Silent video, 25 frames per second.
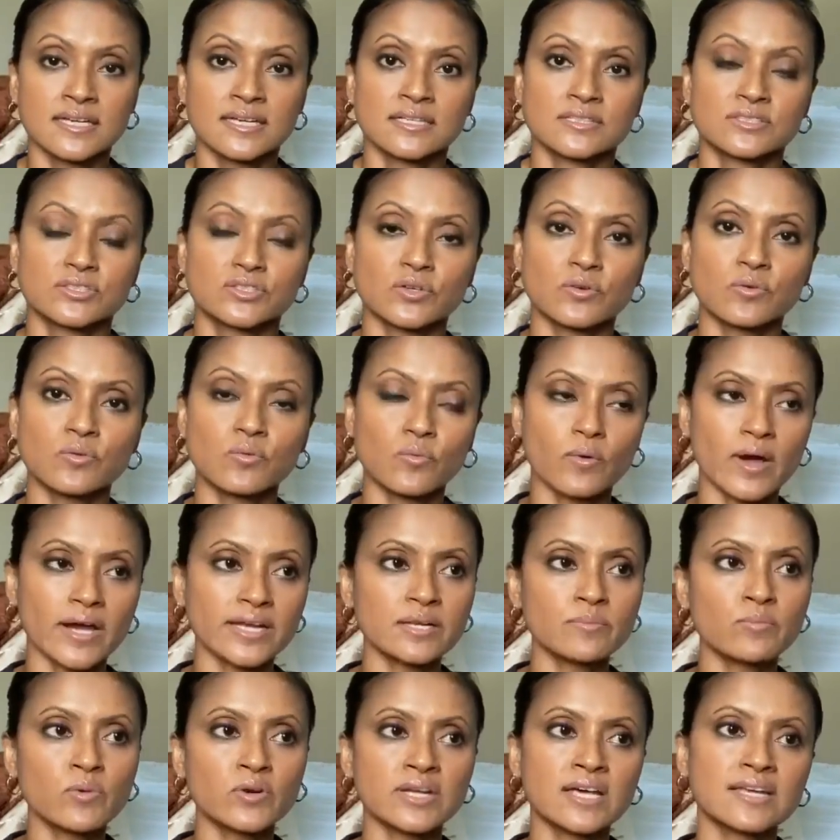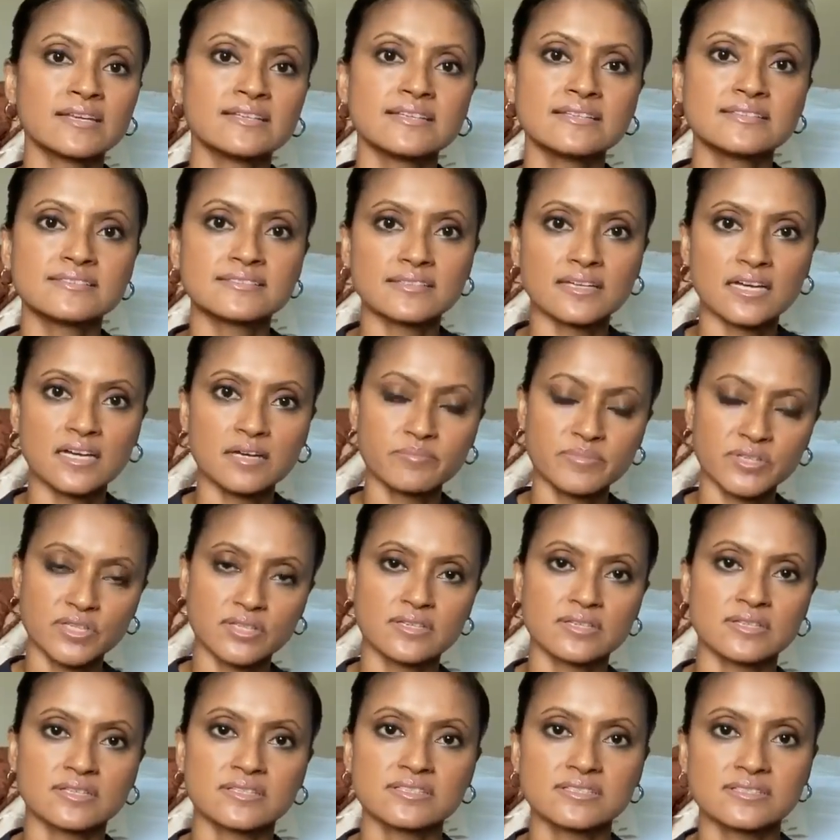So why the Mona Lisa?
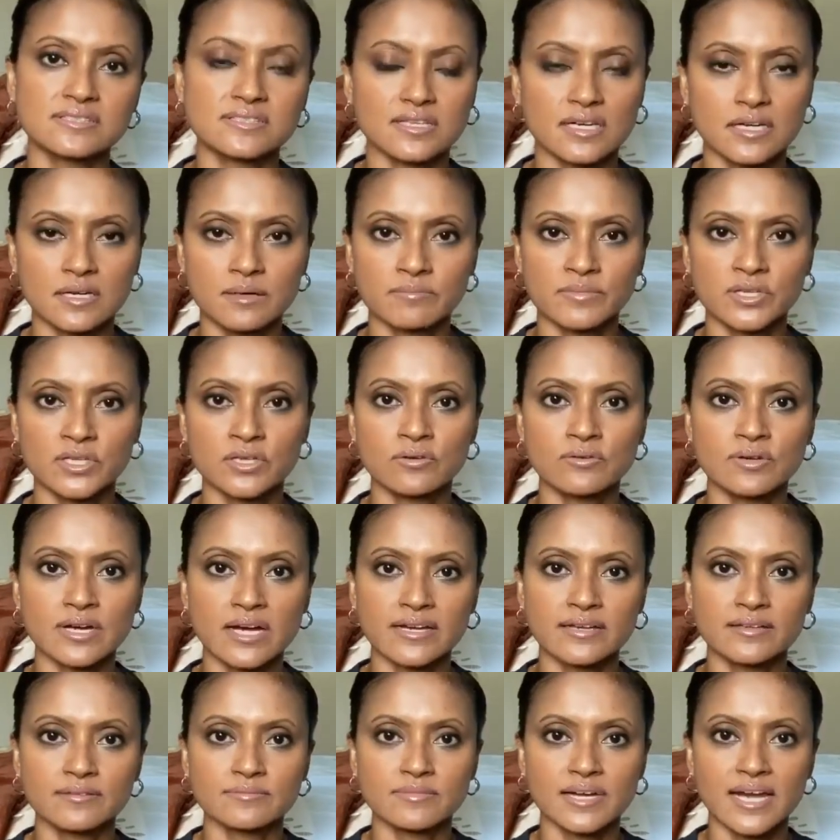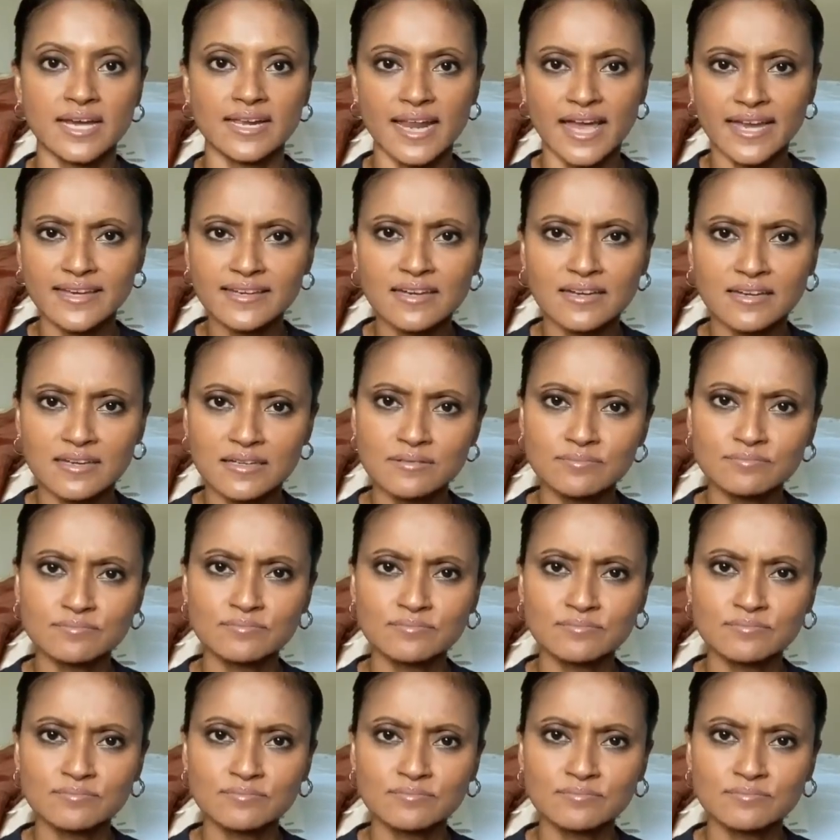Because, I like her.